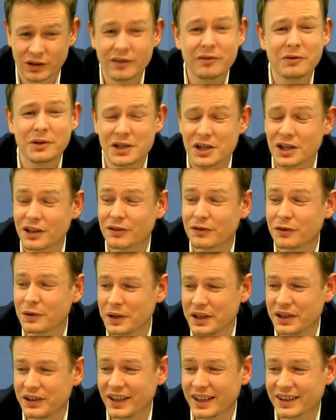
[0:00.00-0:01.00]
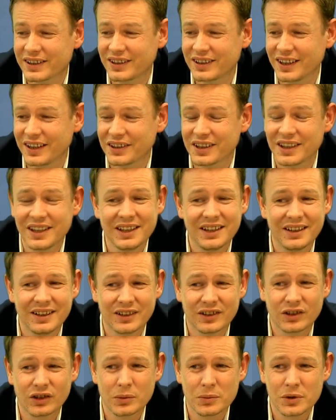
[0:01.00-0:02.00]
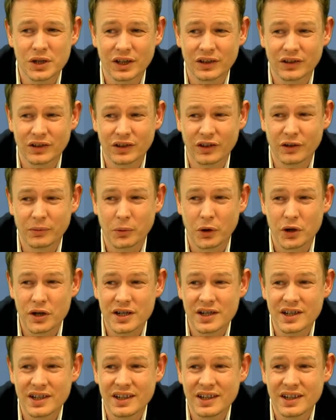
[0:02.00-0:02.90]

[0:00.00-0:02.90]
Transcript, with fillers: If we're just for this exercise, assume chess is a sport.